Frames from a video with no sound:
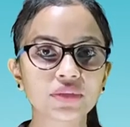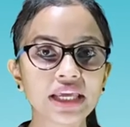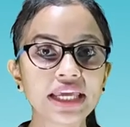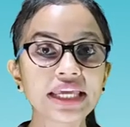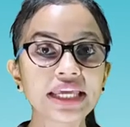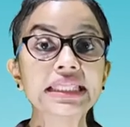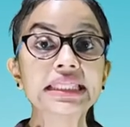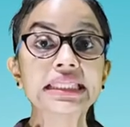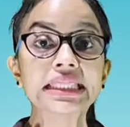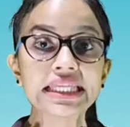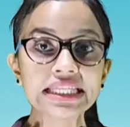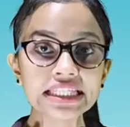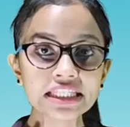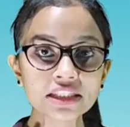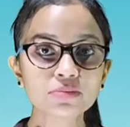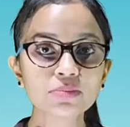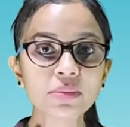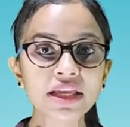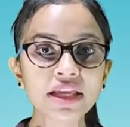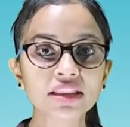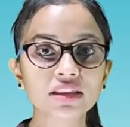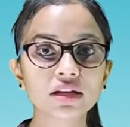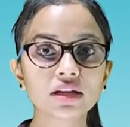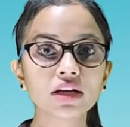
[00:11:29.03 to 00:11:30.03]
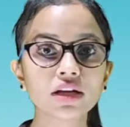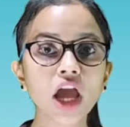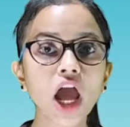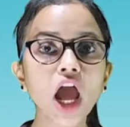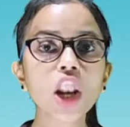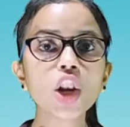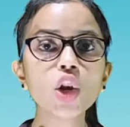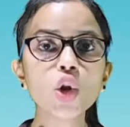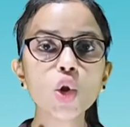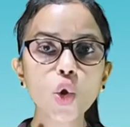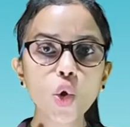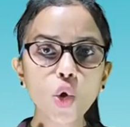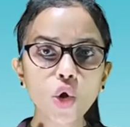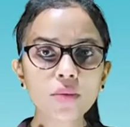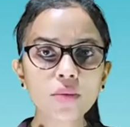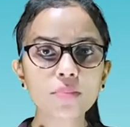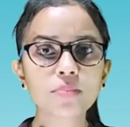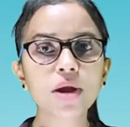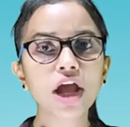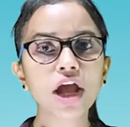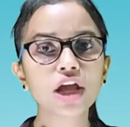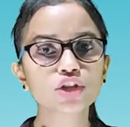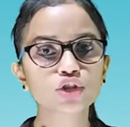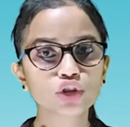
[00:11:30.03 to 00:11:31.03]
In this method, a lower
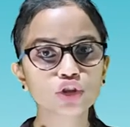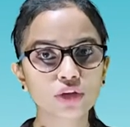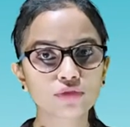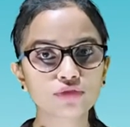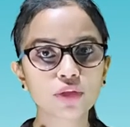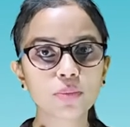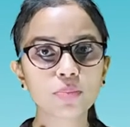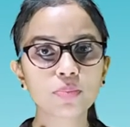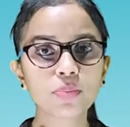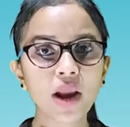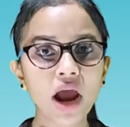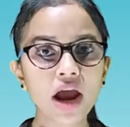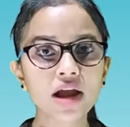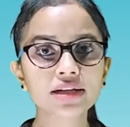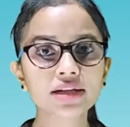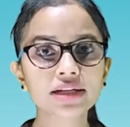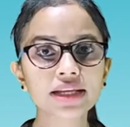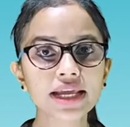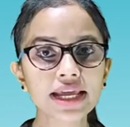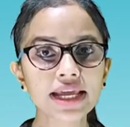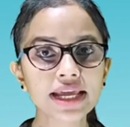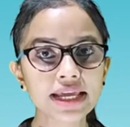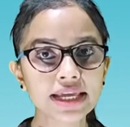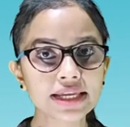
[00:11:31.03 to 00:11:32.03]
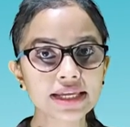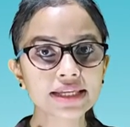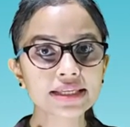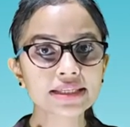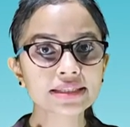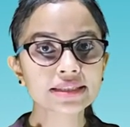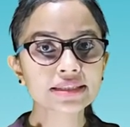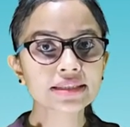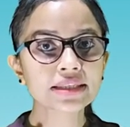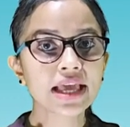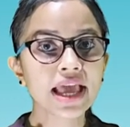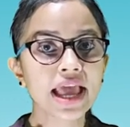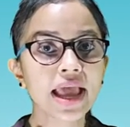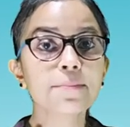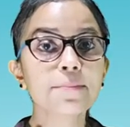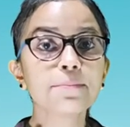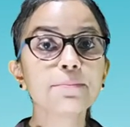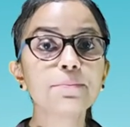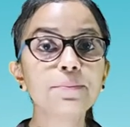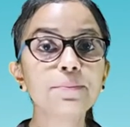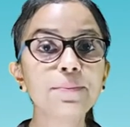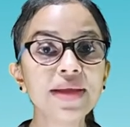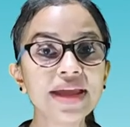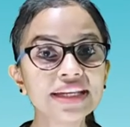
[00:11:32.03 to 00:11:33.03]
branch of the plant is
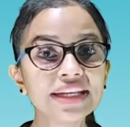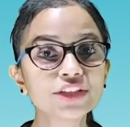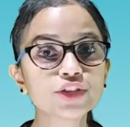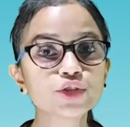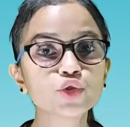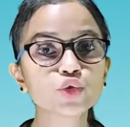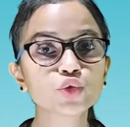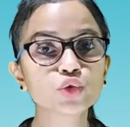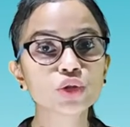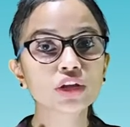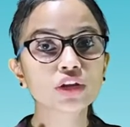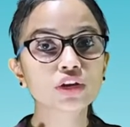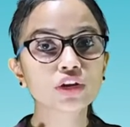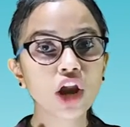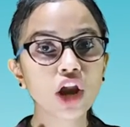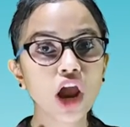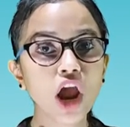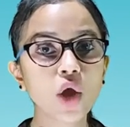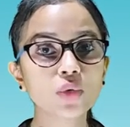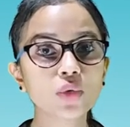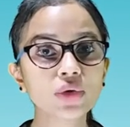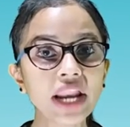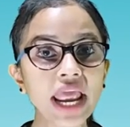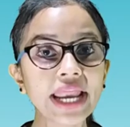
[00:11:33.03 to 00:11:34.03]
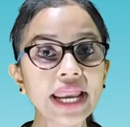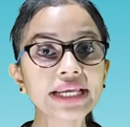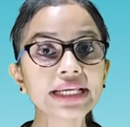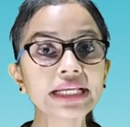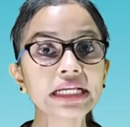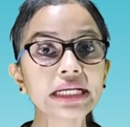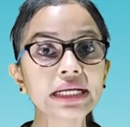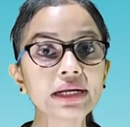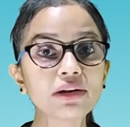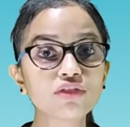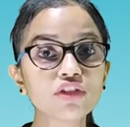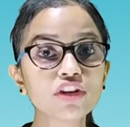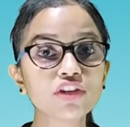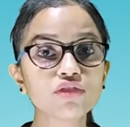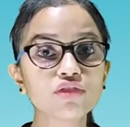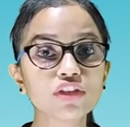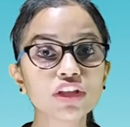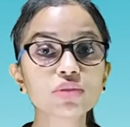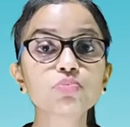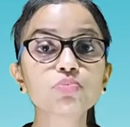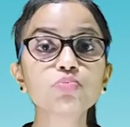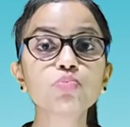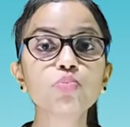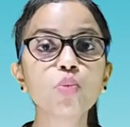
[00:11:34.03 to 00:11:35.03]
bent to the ground and covered
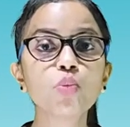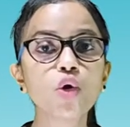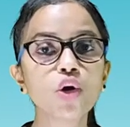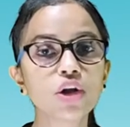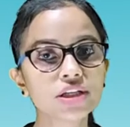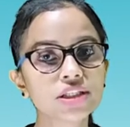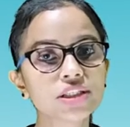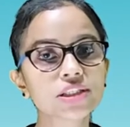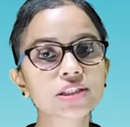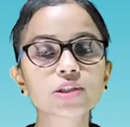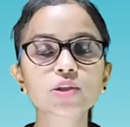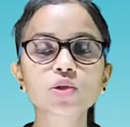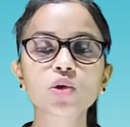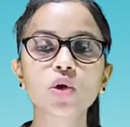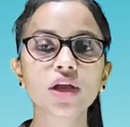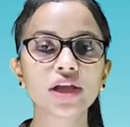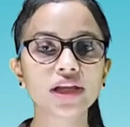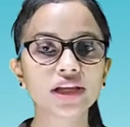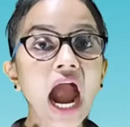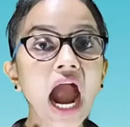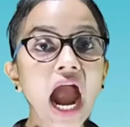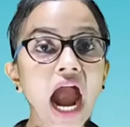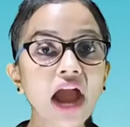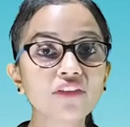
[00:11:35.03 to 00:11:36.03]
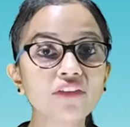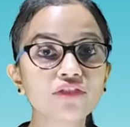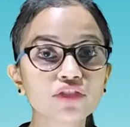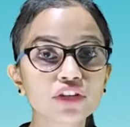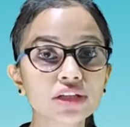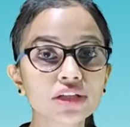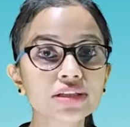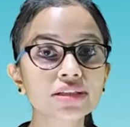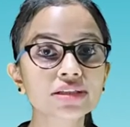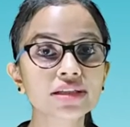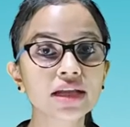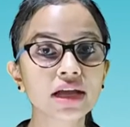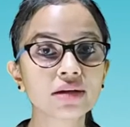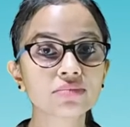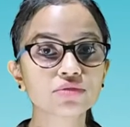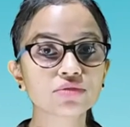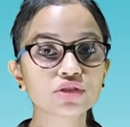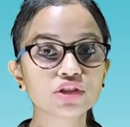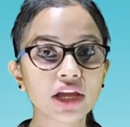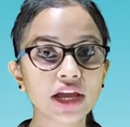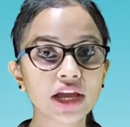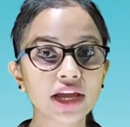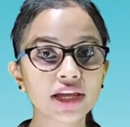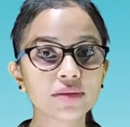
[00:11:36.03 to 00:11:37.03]
with moist soil. After some
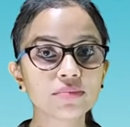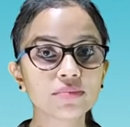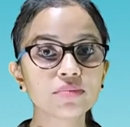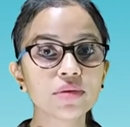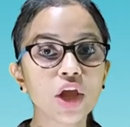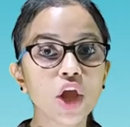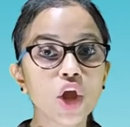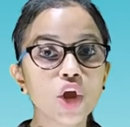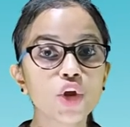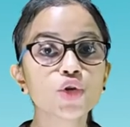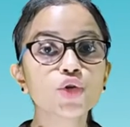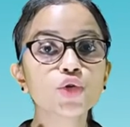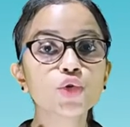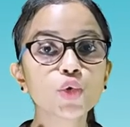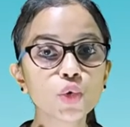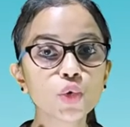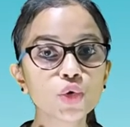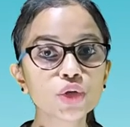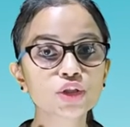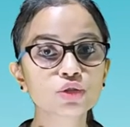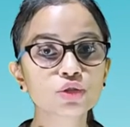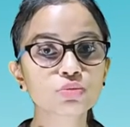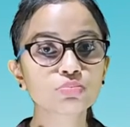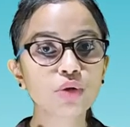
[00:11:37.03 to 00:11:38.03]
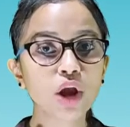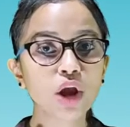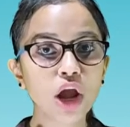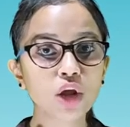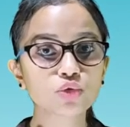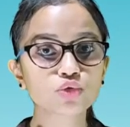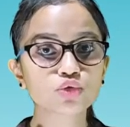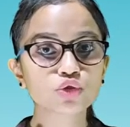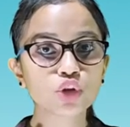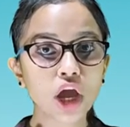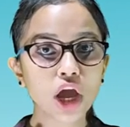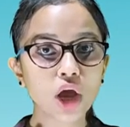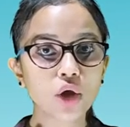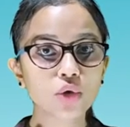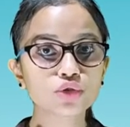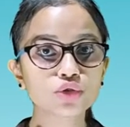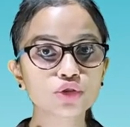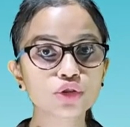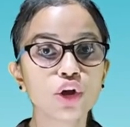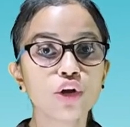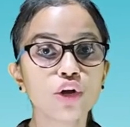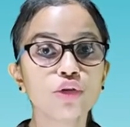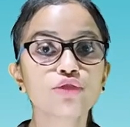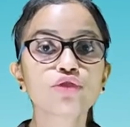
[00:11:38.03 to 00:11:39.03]
time, roots sprout
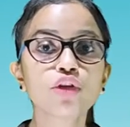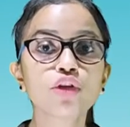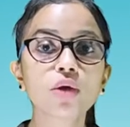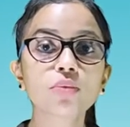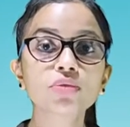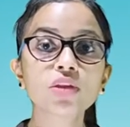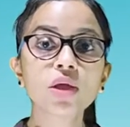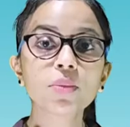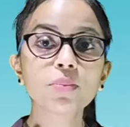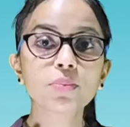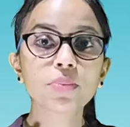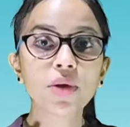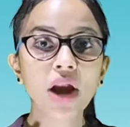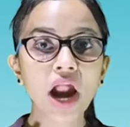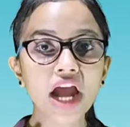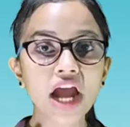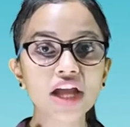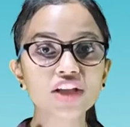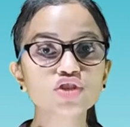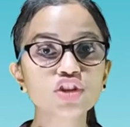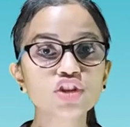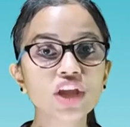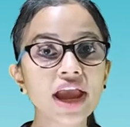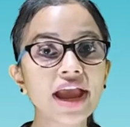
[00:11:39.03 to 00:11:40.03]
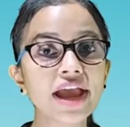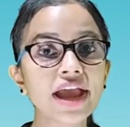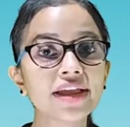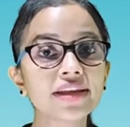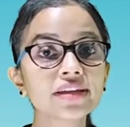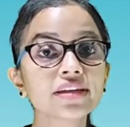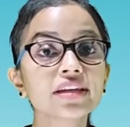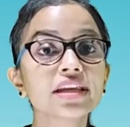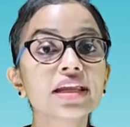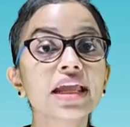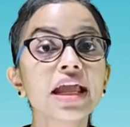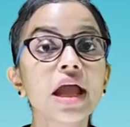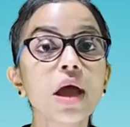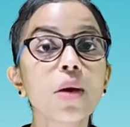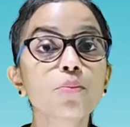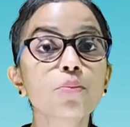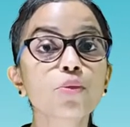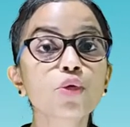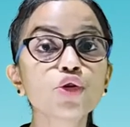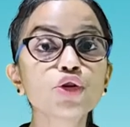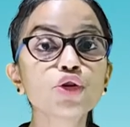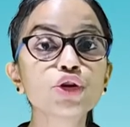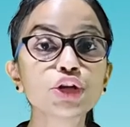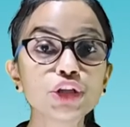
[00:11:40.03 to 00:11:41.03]
out from the branch and
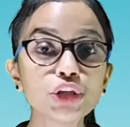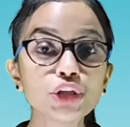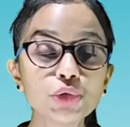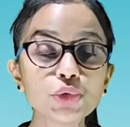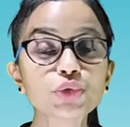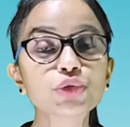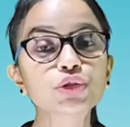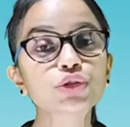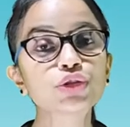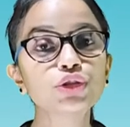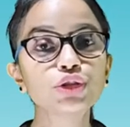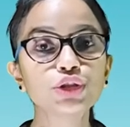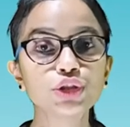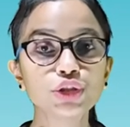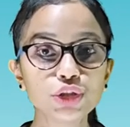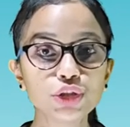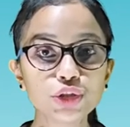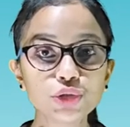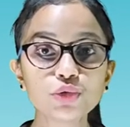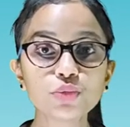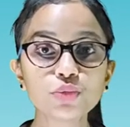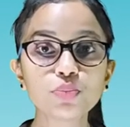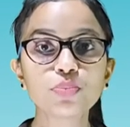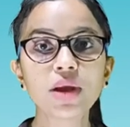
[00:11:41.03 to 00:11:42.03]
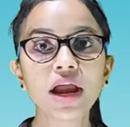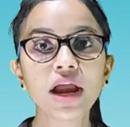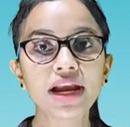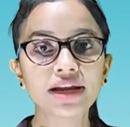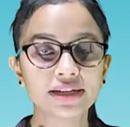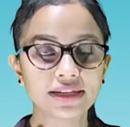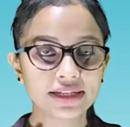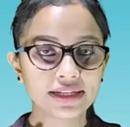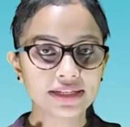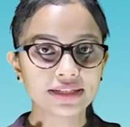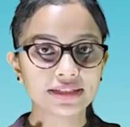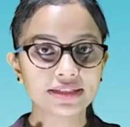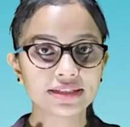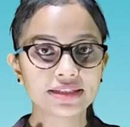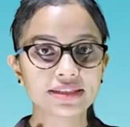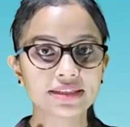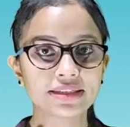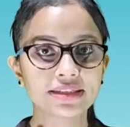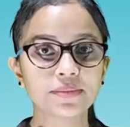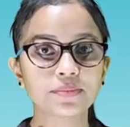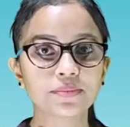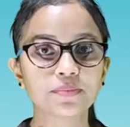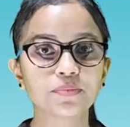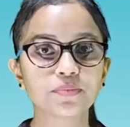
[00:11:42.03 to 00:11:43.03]
produce new plantlets.